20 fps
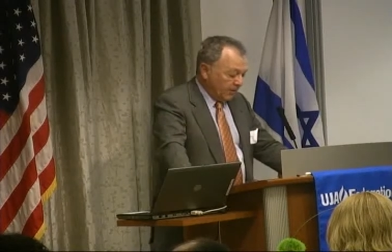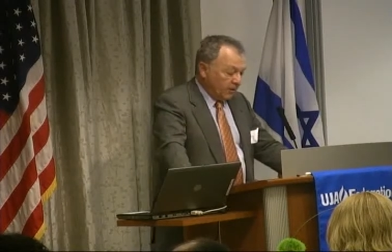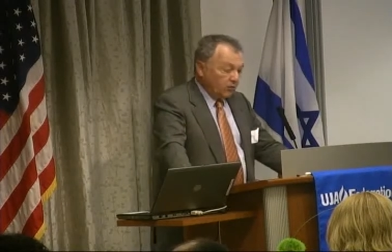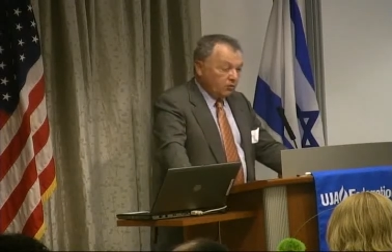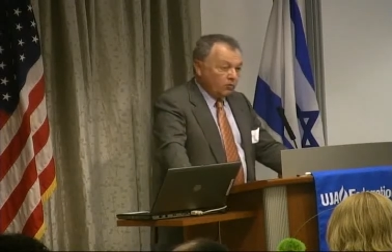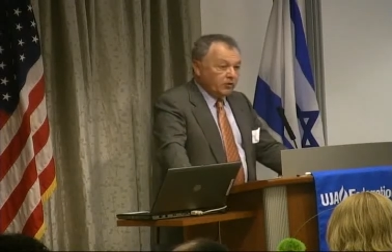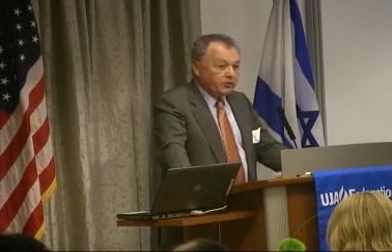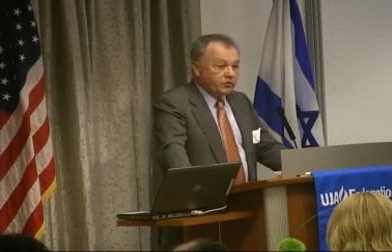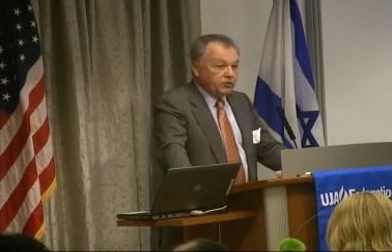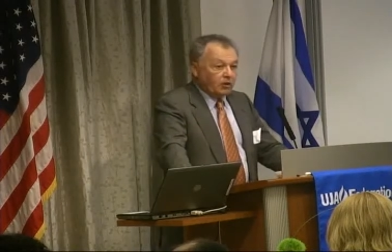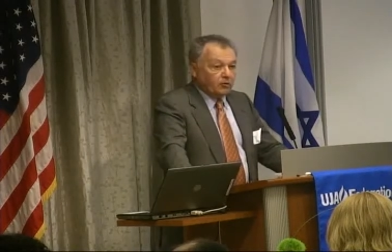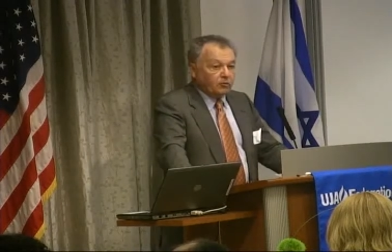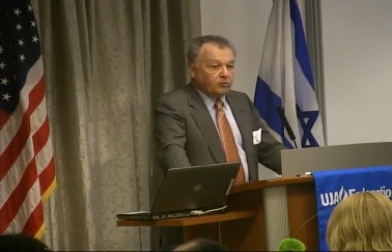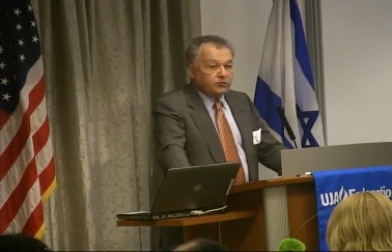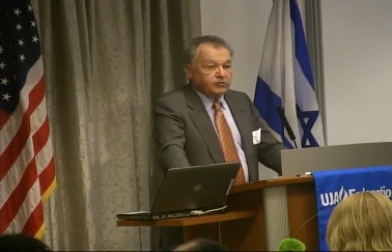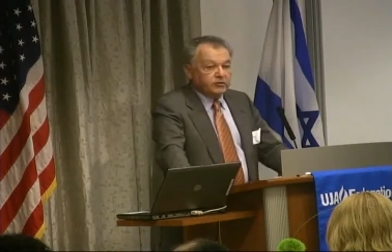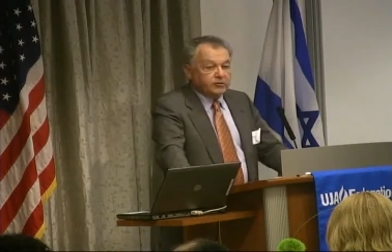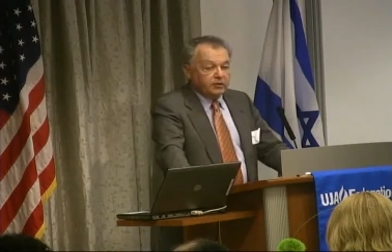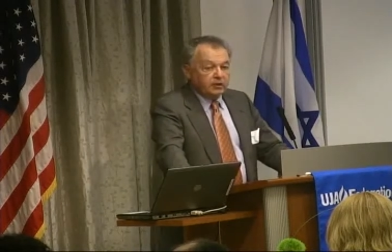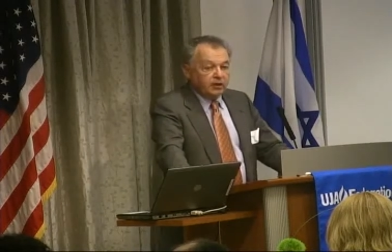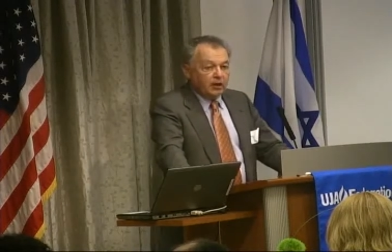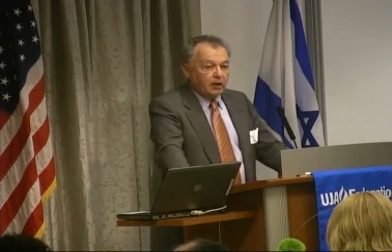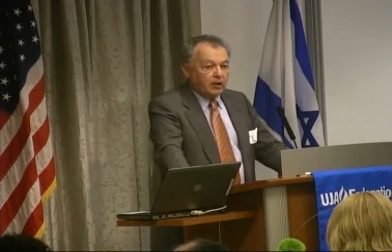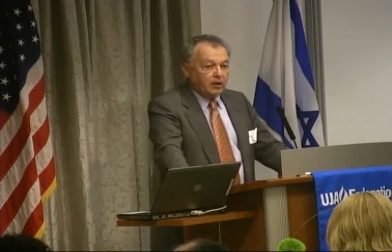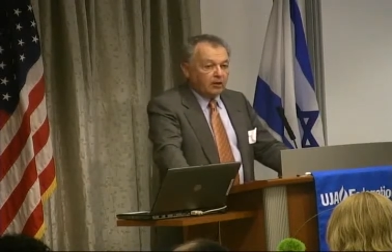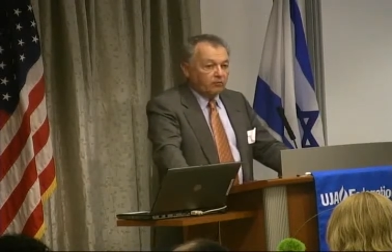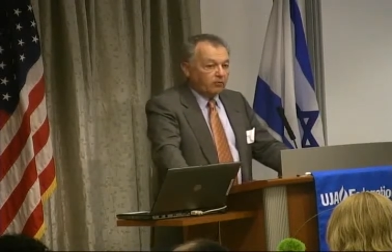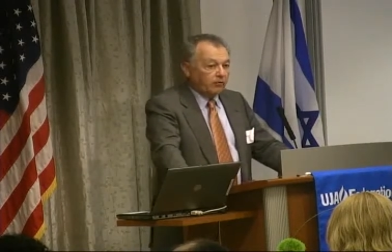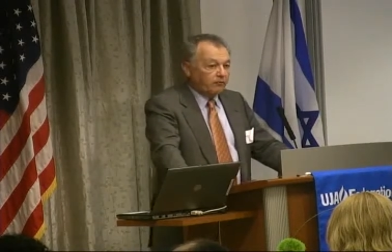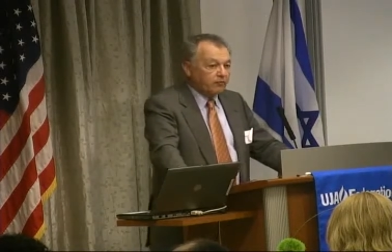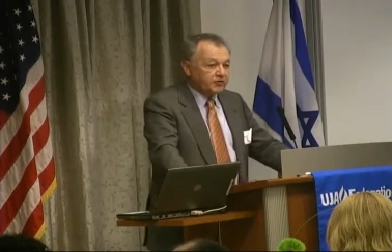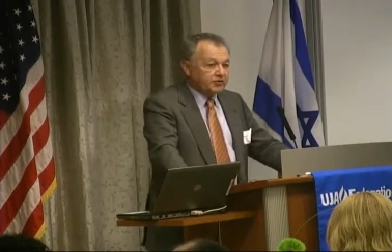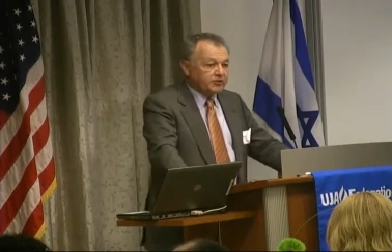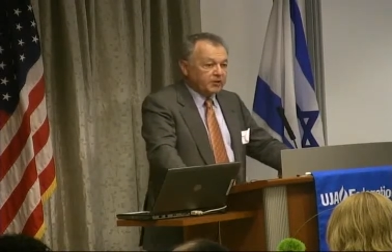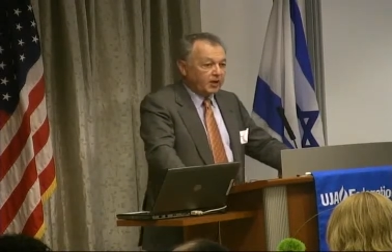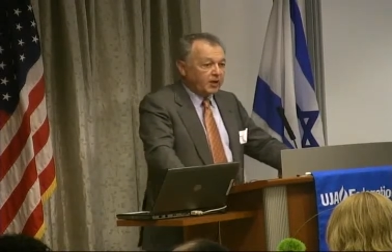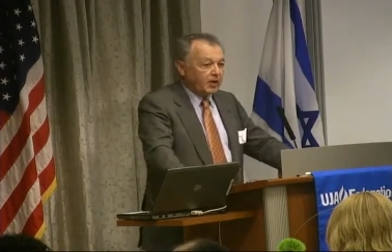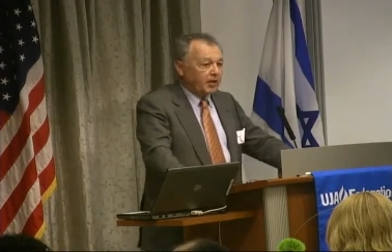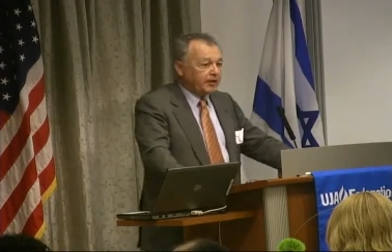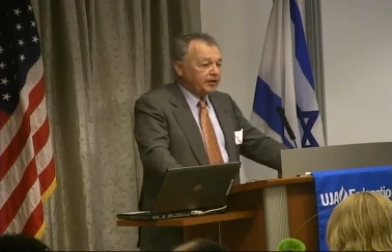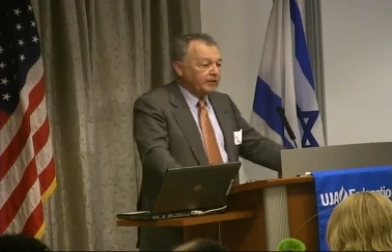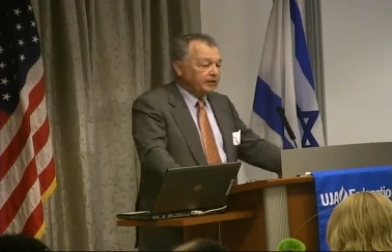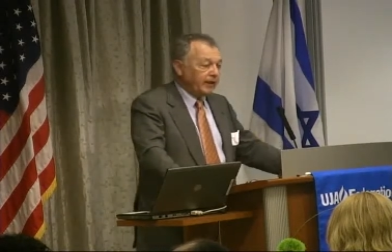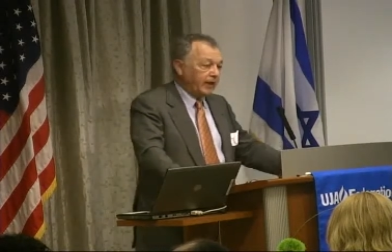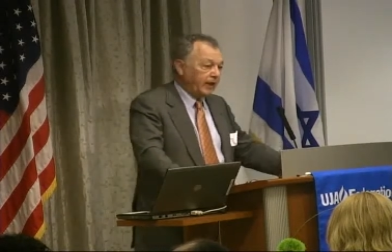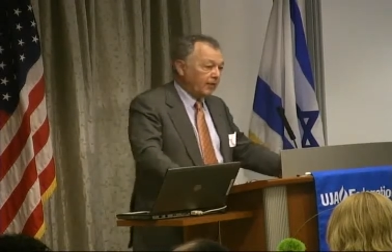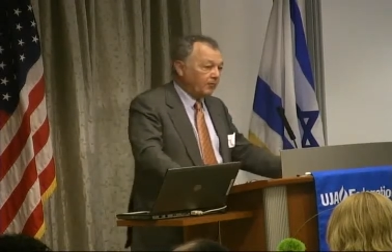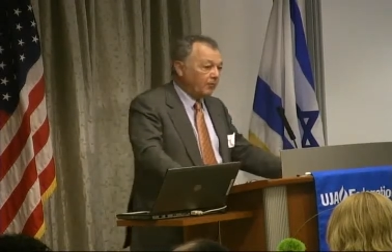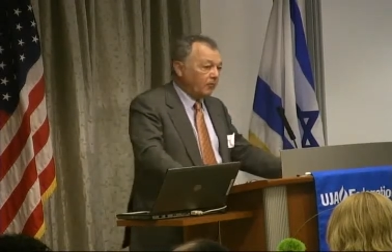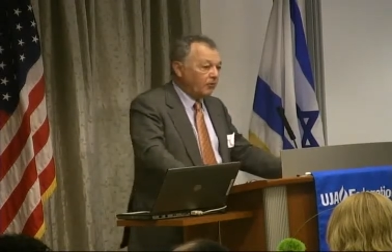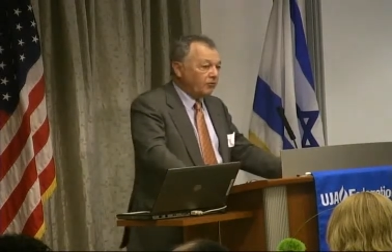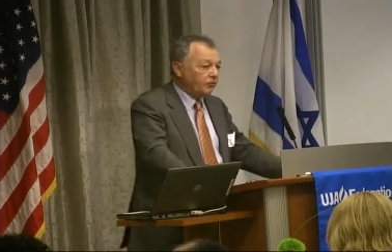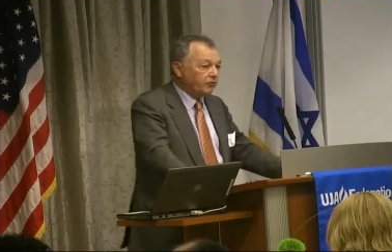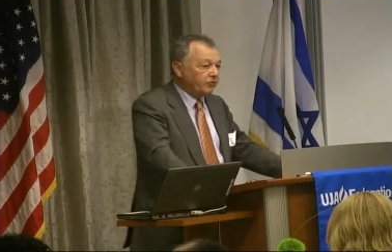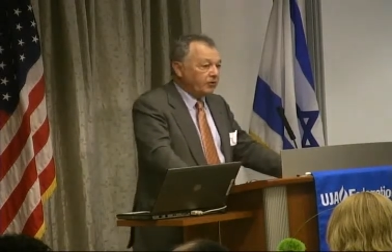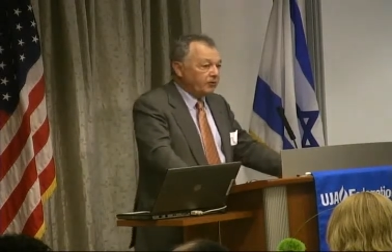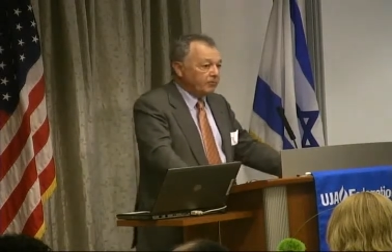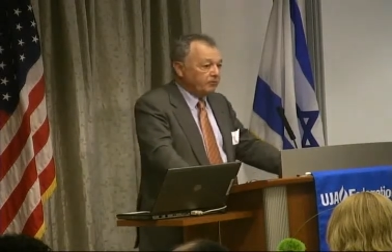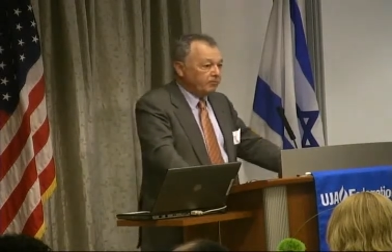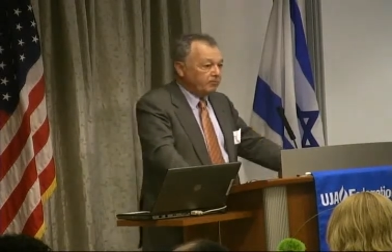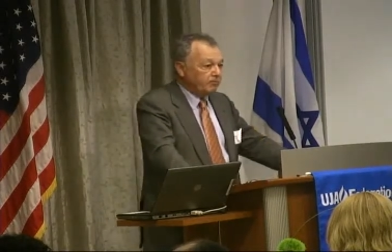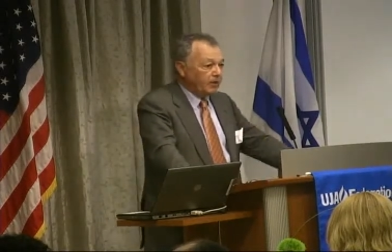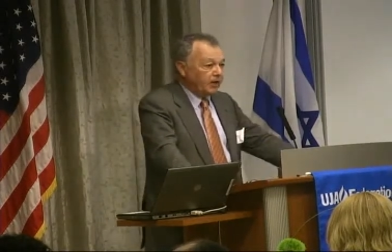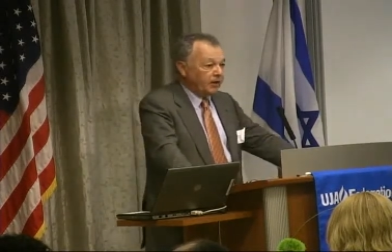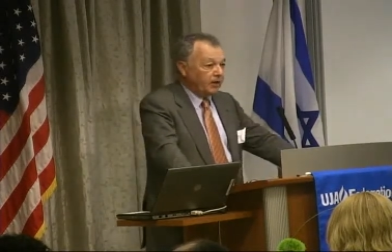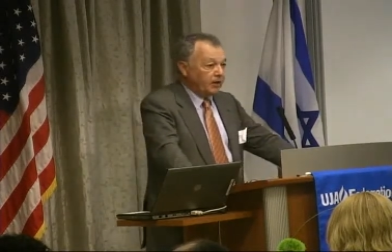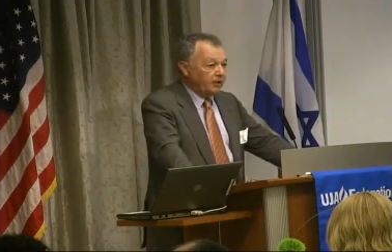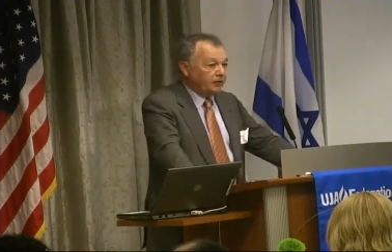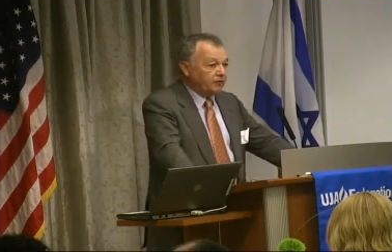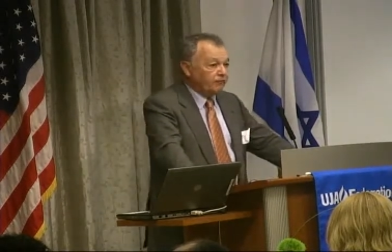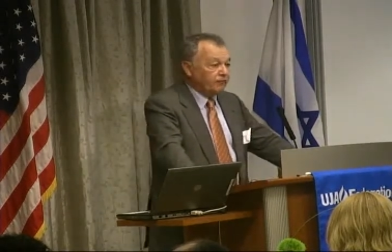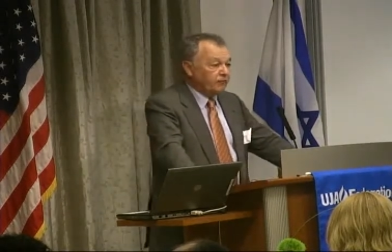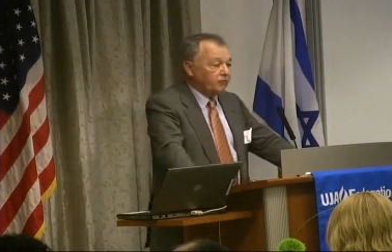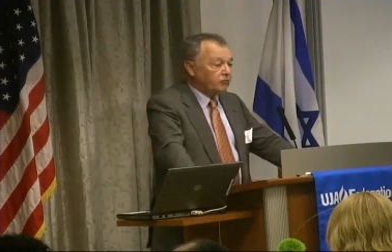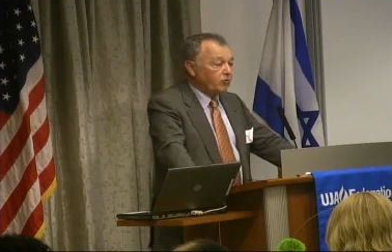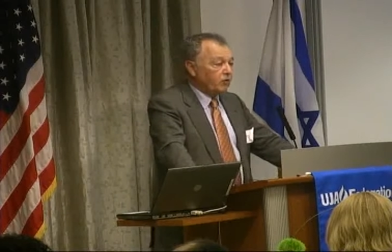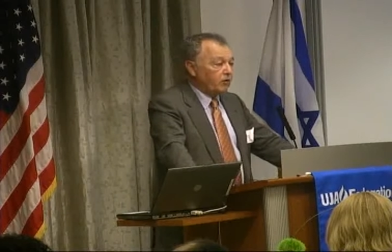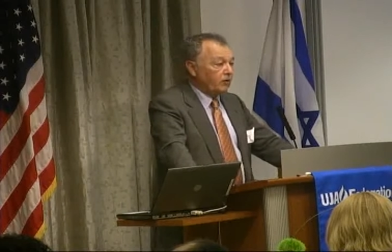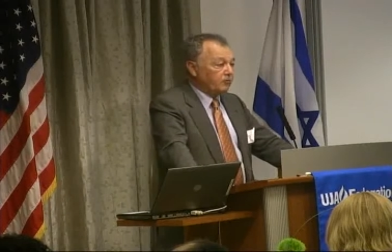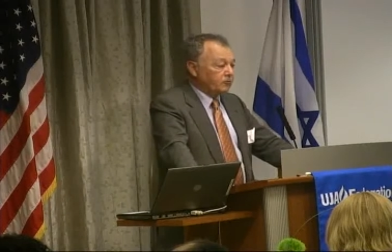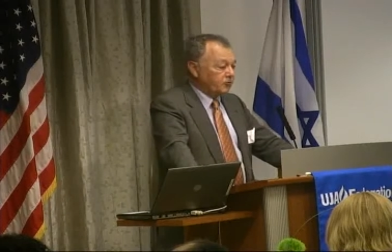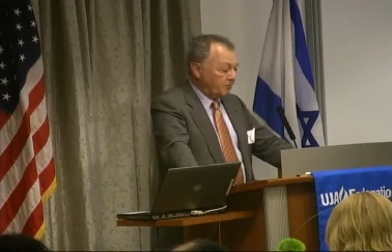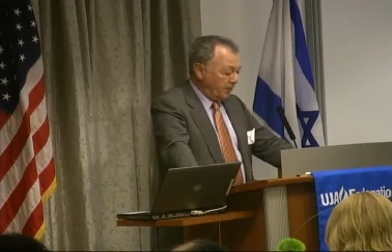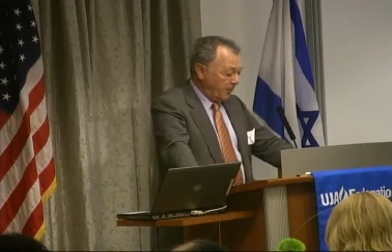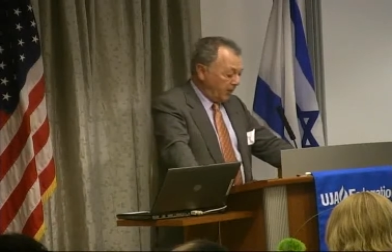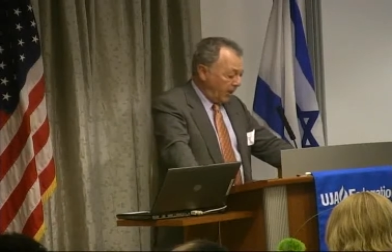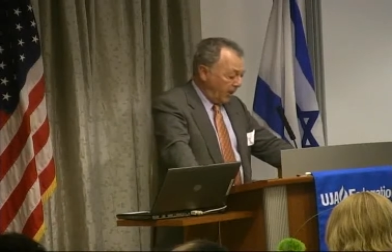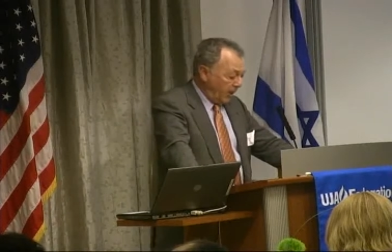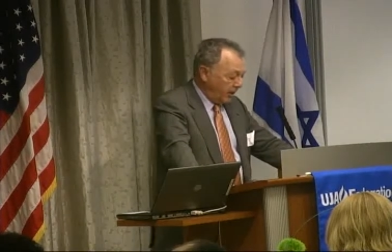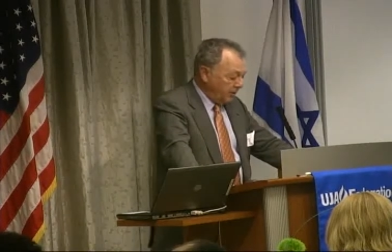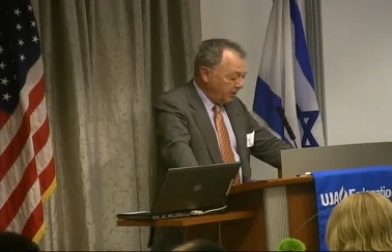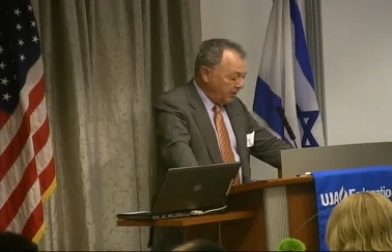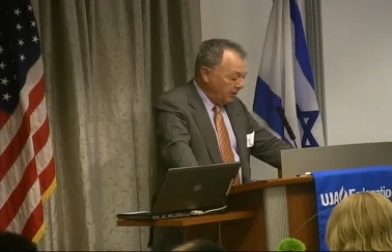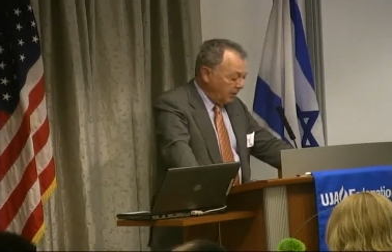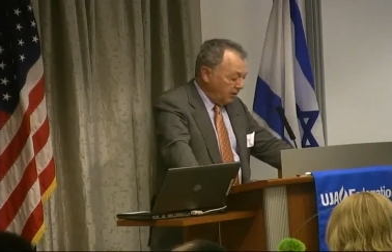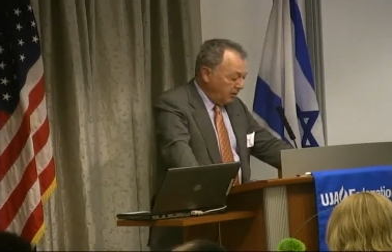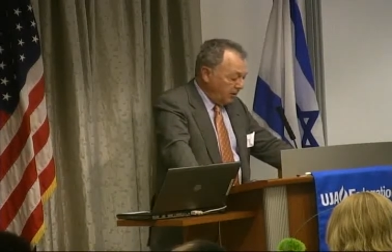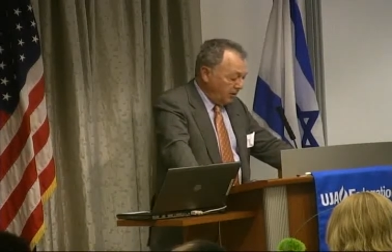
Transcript: which owns Riverside, Campbell's, and many other funeral homes in Manhattan,